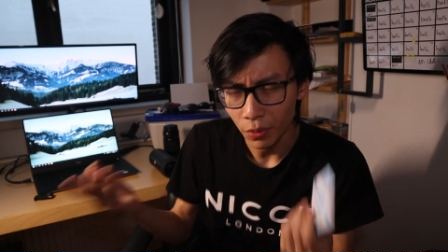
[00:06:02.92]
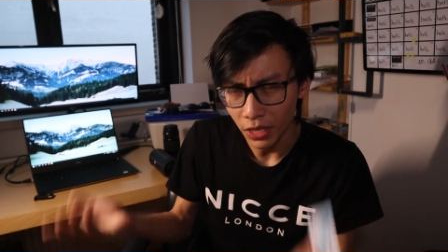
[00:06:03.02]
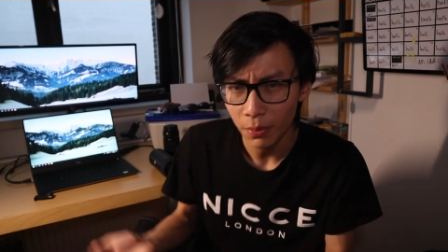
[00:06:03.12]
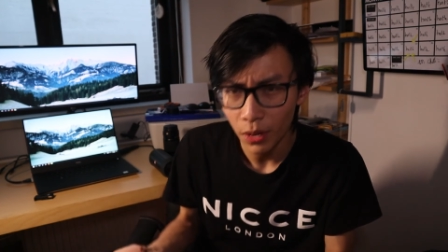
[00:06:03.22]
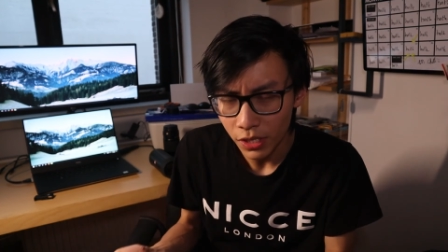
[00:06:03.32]

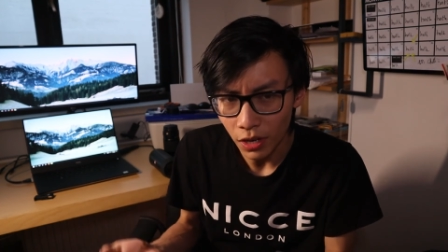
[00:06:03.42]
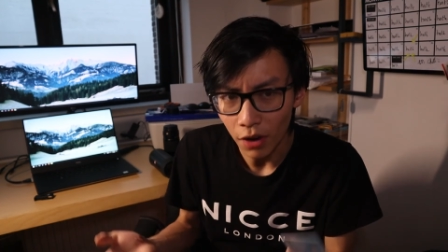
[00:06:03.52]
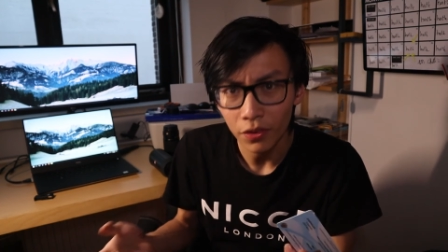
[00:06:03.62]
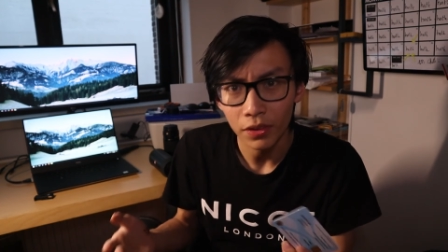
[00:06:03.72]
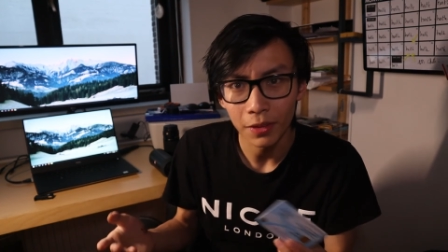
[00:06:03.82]
pretty much
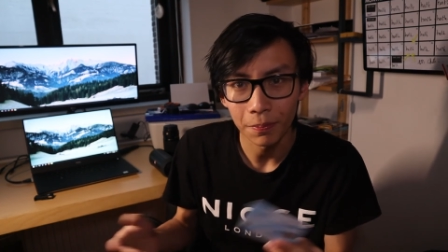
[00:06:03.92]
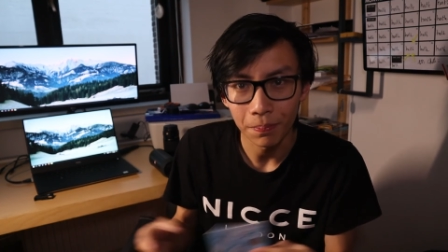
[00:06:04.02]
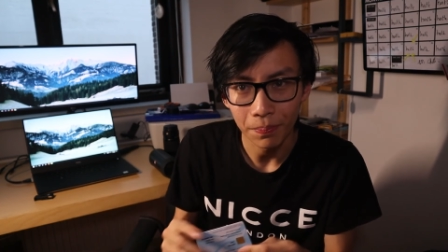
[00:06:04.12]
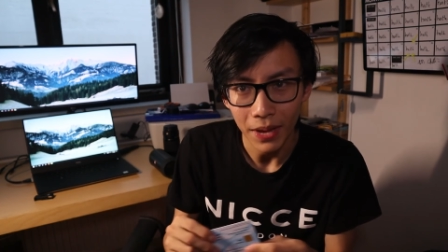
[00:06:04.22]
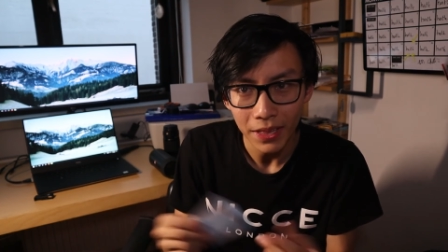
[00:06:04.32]
covers the
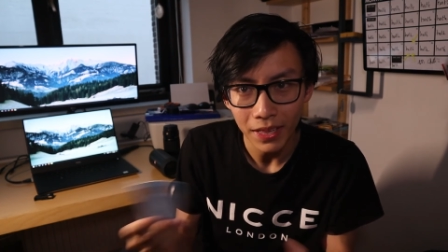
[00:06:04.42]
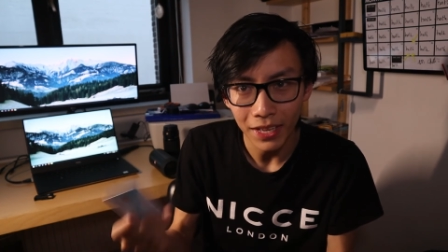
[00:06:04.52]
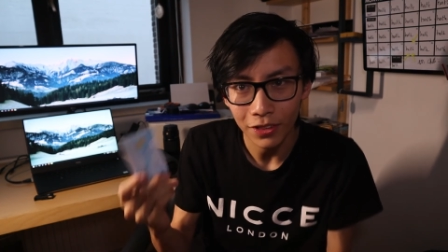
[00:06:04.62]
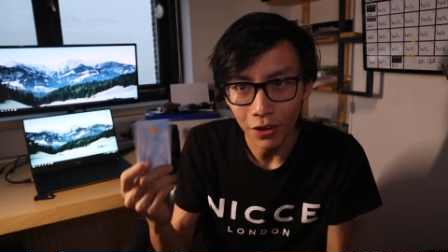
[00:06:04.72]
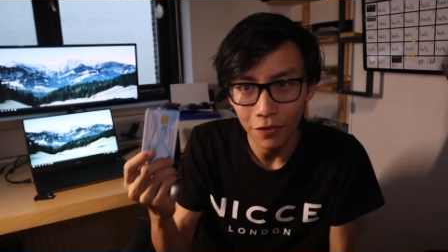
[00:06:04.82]

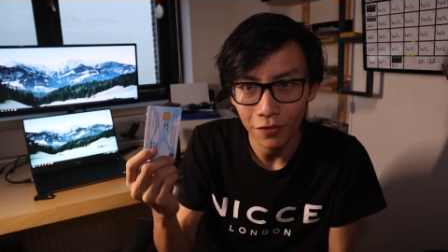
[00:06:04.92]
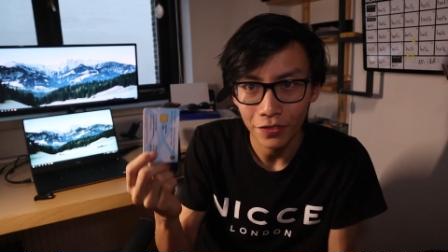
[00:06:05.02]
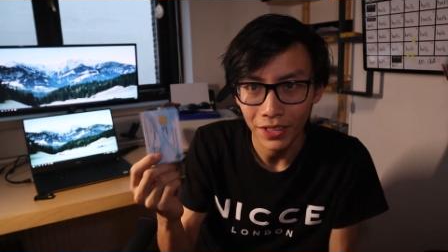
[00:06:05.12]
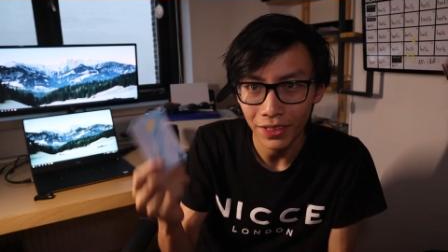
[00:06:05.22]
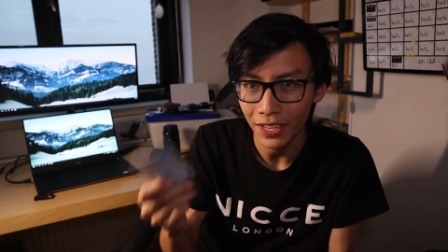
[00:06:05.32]
basics of
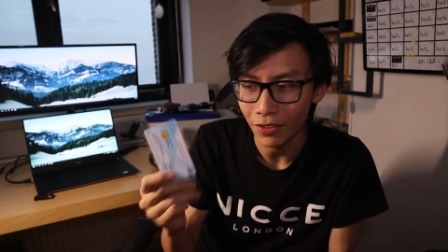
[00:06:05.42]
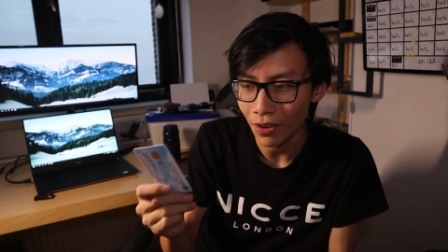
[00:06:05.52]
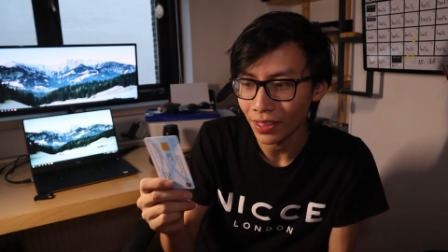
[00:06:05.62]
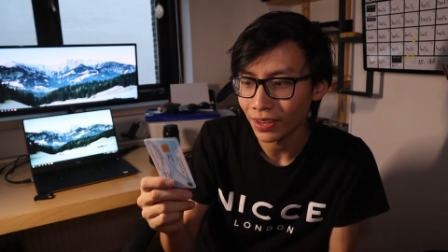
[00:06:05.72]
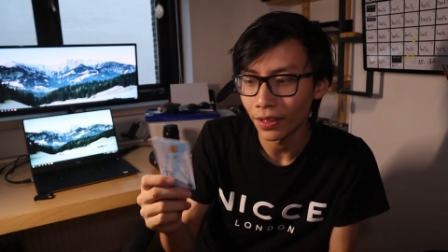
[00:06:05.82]
this
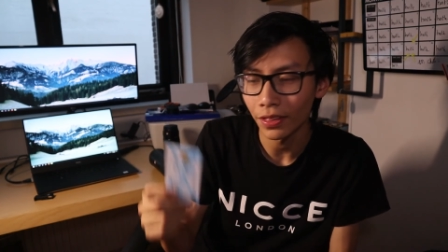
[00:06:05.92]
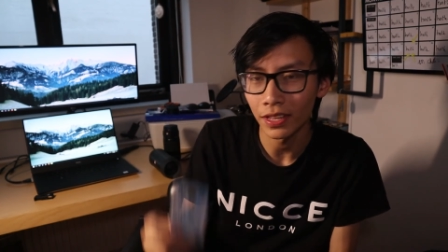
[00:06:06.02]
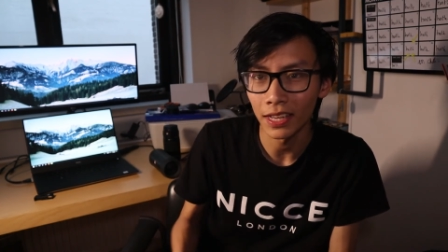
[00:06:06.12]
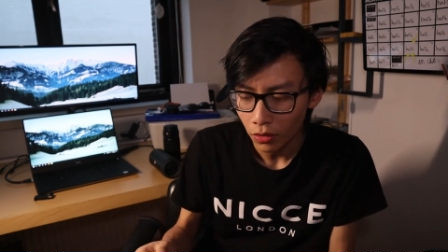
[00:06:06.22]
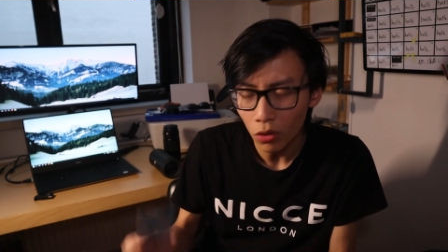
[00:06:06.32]

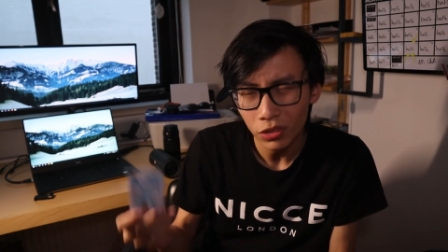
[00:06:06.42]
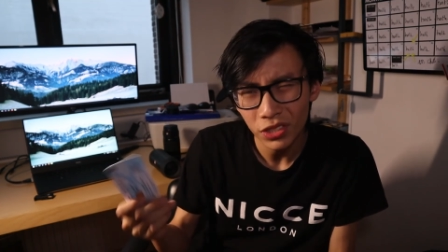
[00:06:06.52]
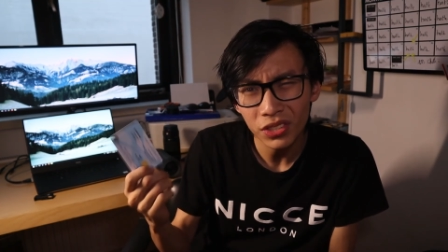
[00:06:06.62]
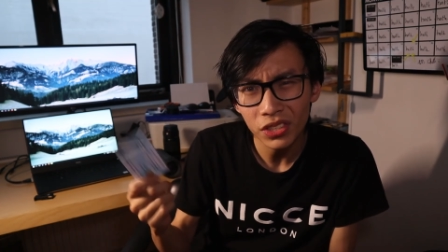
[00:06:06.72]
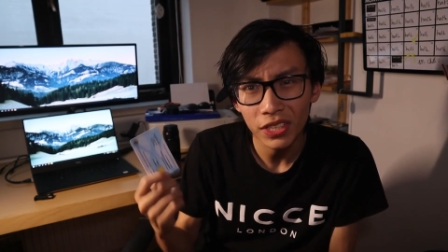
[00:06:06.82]
e-residency. So
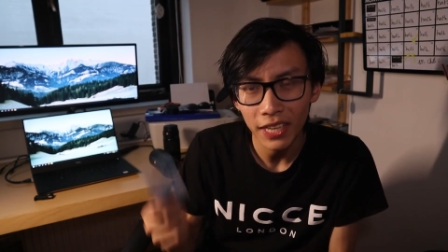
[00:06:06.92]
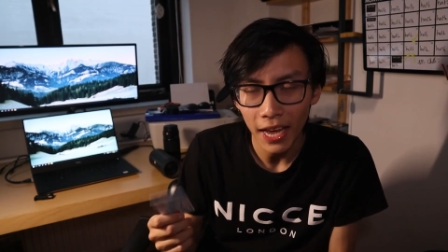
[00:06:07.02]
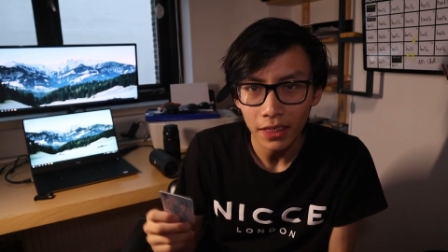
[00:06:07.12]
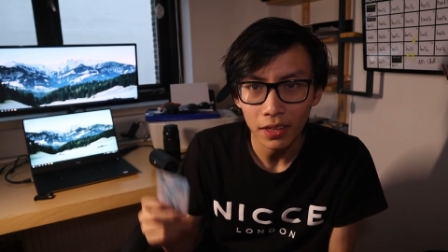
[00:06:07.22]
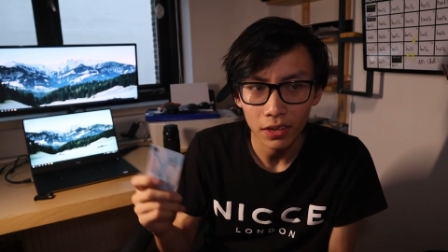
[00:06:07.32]
should you
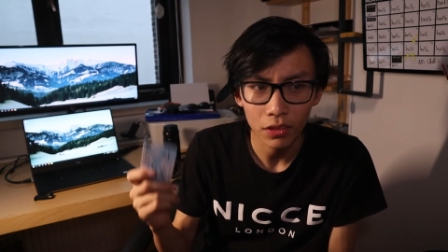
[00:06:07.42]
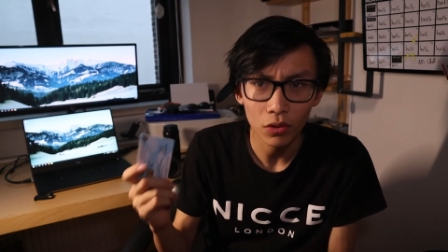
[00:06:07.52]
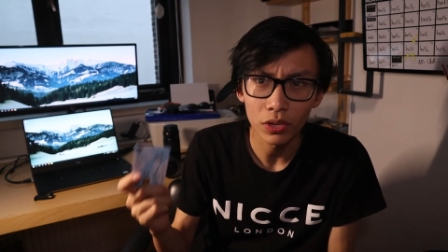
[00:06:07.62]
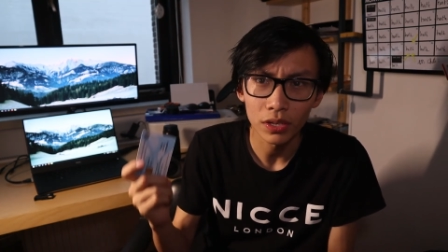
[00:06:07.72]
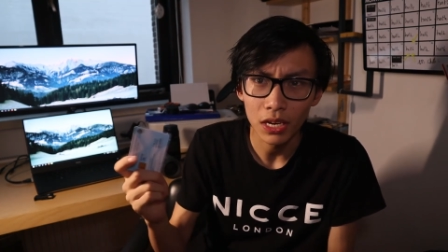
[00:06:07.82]
get an
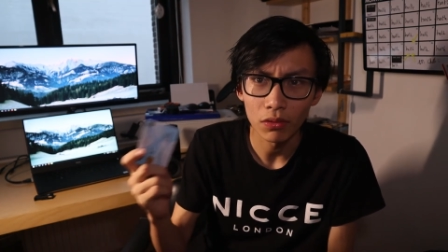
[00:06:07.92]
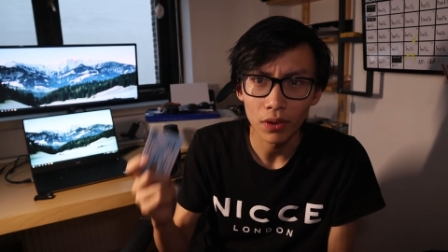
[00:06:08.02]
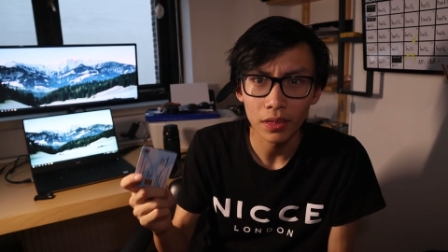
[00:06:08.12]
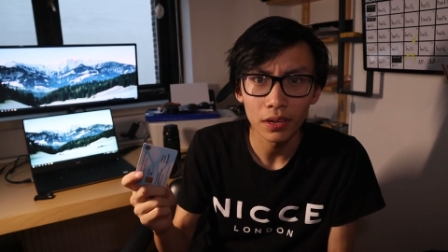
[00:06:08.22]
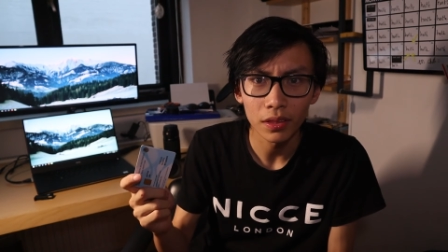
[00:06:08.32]
Estonian
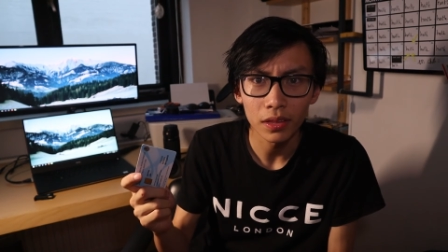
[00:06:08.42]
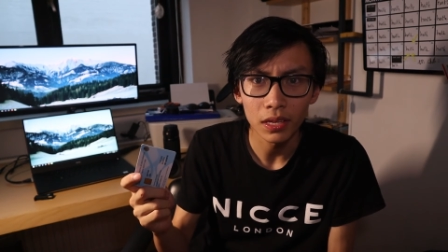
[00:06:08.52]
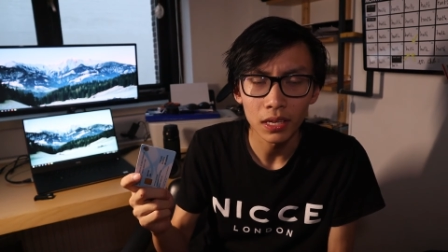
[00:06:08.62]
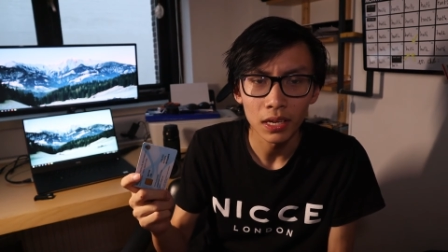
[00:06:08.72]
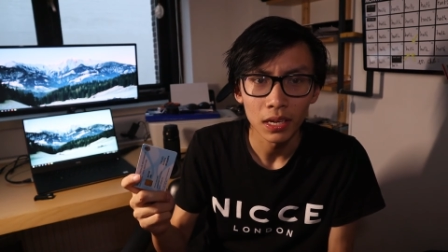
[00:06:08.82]

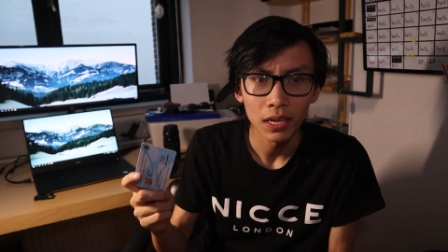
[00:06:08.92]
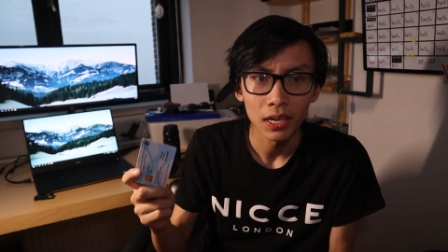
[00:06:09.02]
e-residency?